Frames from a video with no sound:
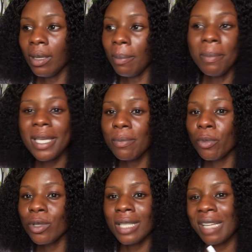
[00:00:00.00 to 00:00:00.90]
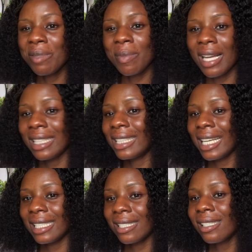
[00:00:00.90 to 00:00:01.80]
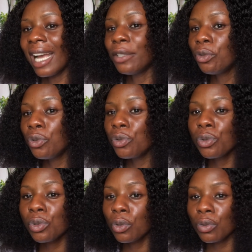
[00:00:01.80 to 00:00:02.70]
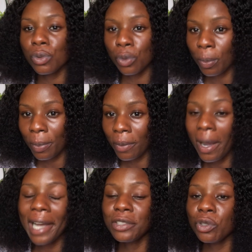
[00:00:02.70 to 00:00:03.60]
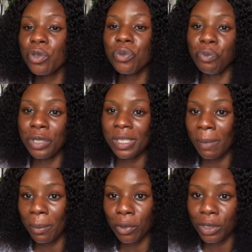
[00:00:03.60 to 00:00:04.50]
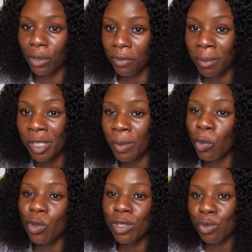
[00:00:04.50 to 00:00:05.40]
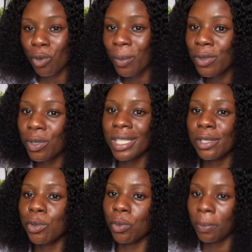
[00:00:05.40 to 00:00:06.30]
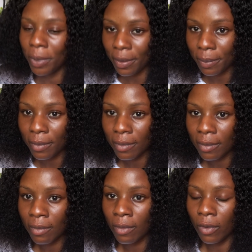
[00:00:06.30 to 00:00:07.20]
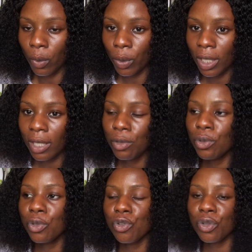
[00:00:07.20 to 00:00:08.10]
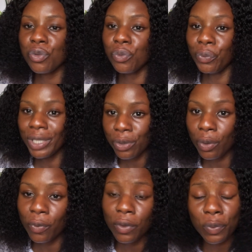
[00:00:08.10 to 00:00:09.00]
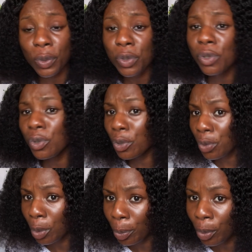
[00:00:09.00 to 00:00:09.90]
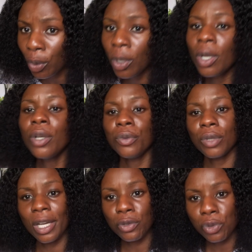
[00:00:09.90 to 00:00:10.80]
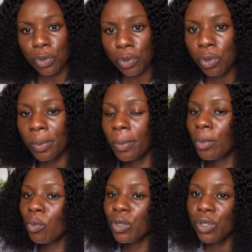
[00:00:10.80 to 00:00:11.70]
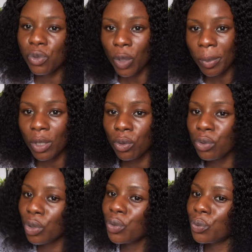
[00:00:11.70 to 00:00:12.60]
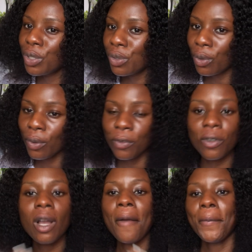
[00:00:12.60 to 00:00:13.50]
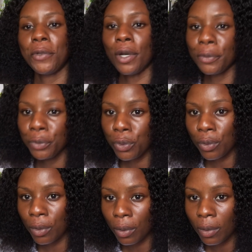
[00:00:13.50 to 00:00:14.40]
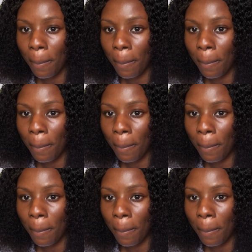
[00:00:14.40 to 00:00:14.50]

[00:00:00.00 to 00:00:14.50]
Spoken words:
Me, most times, maybe at night, I don't use soap. I just rinse my body off immediately because the scrub is already soapy. Okay, so you just rinse off. If you want to use your soap, you can use your soap, but with the scrub alone, just rinse off, you are good to go.